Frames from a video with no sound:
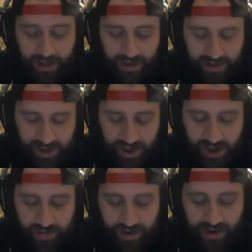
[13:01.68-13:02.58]
and turning a
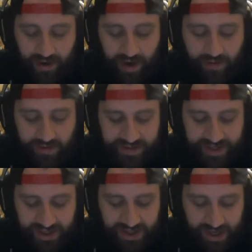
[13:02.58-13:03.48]
player around is
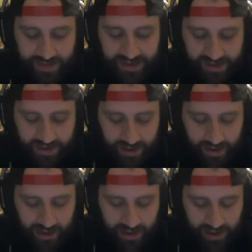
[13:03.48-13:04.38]
Tage Thompson.
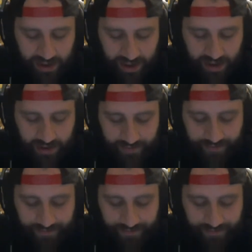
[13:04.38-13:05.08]
Nino